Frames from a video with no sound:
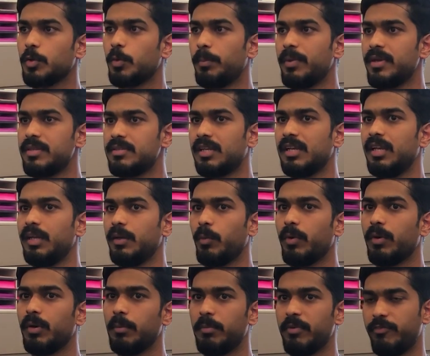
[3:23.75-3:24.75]
basically,
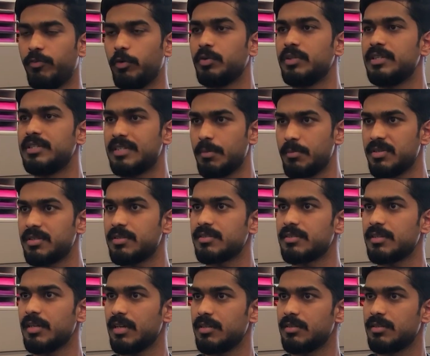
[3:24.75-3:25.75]
before the semester
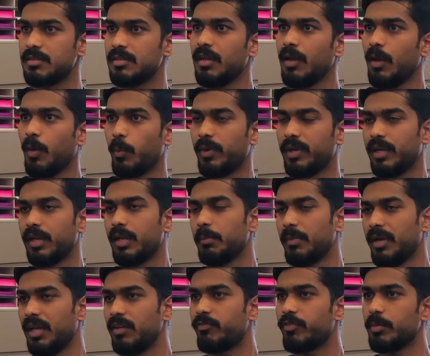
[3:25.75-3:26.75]
starts, we get a
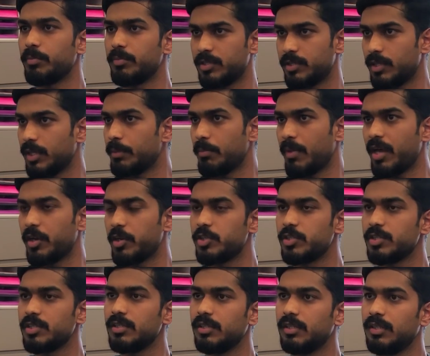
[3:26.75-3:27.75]
mail from the third
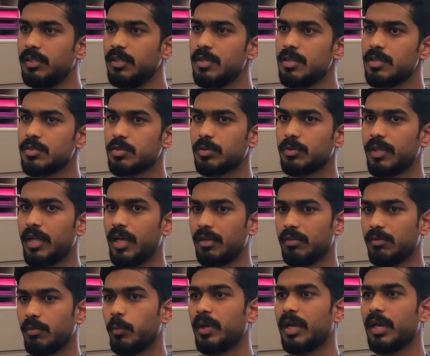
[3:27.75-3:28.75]
manager so that
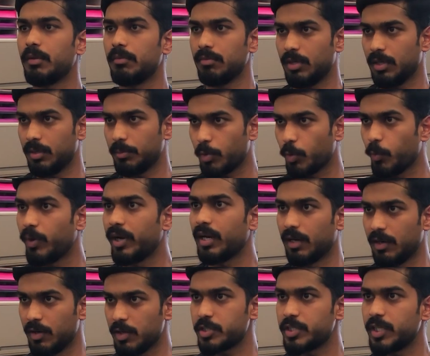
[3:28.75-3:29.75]
we can provide
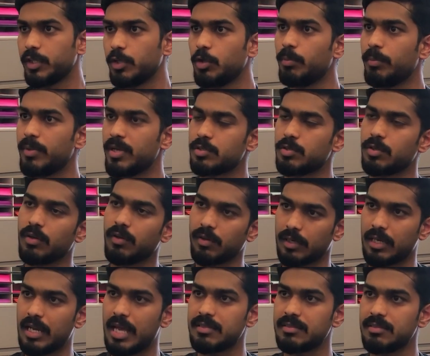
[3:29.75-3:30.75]
our schedule based on our
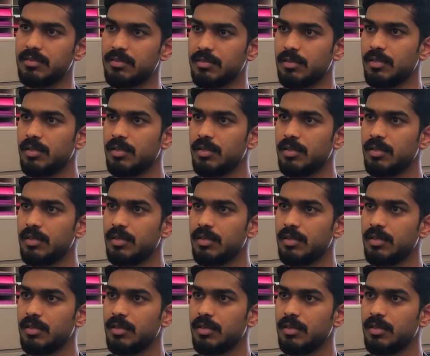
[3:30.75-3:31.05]
classes.